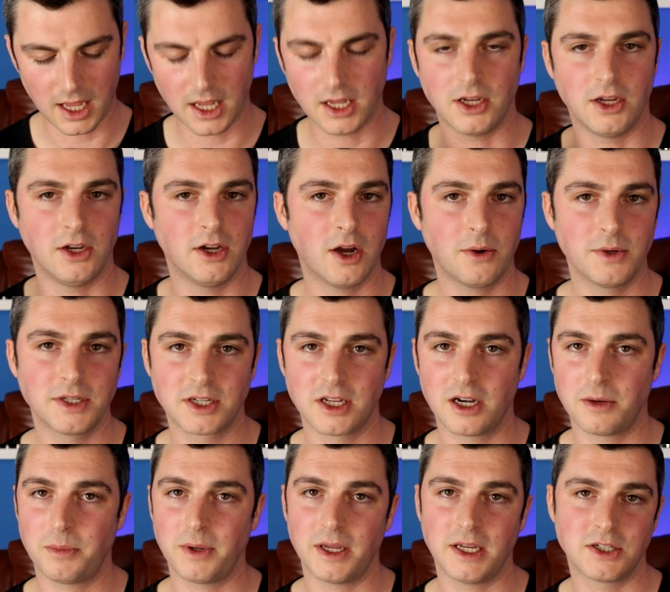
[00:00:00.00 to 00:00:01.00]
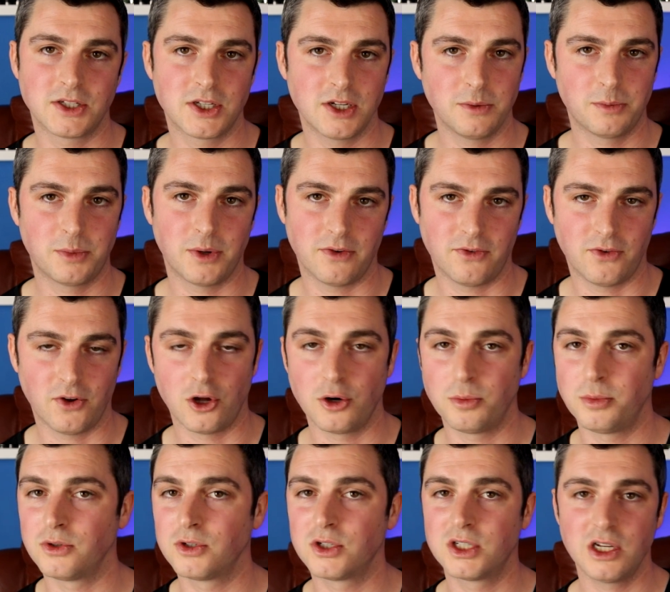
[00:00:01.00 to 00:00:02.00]
You know it's going to be super
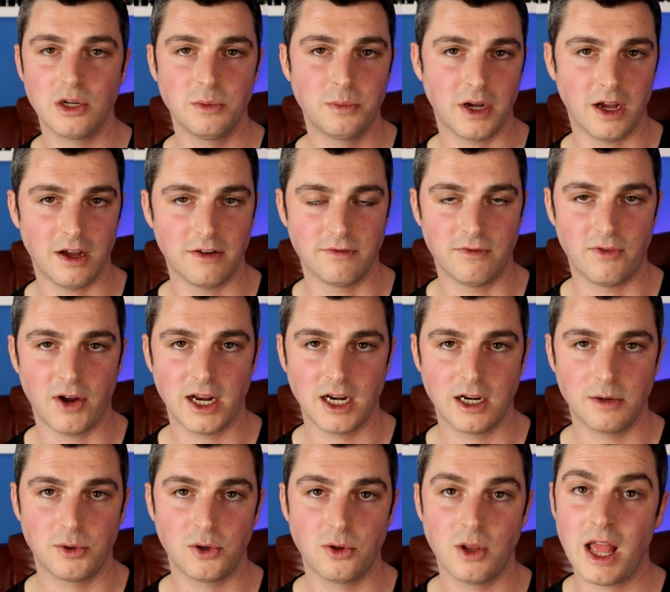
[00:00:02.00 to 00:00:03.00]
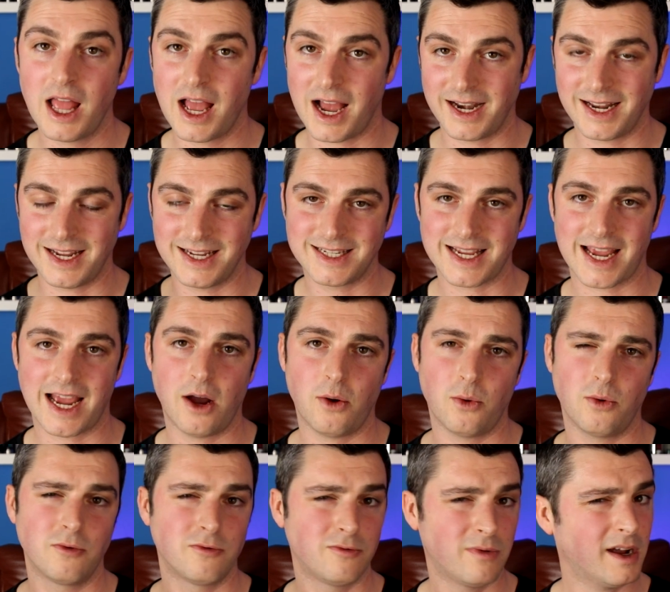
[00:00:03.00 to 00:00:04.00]
affordable, super available, and it is
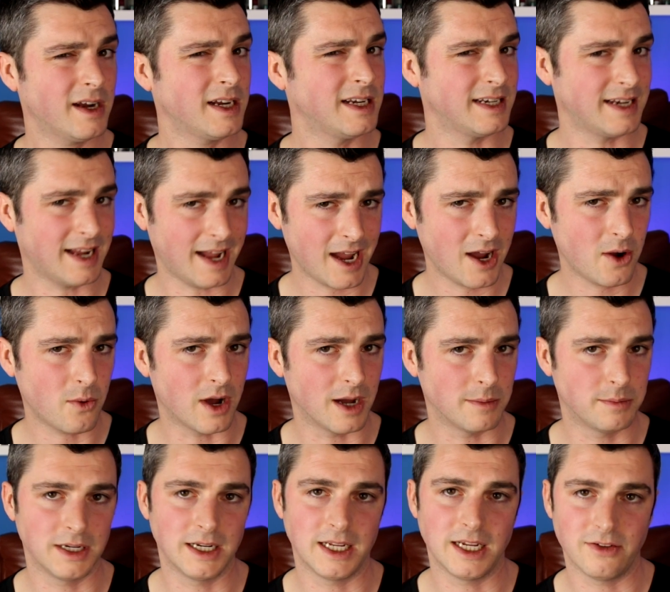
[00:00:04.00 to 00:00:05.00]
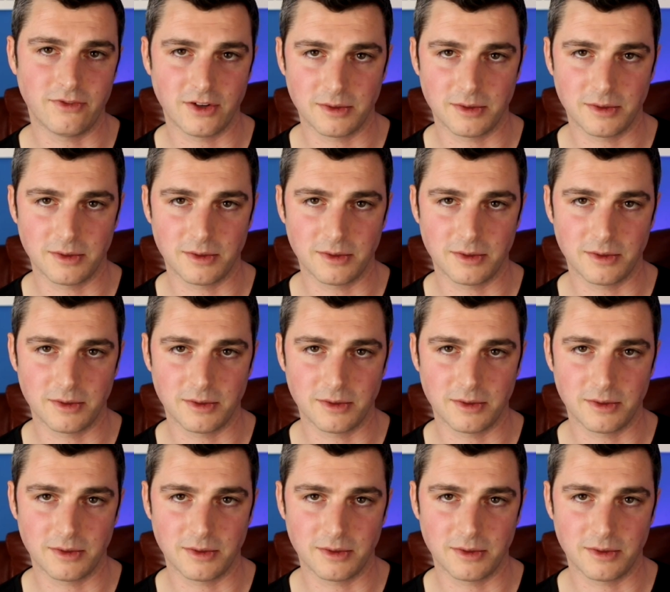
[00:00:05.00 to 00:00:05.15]
out right now, I believe.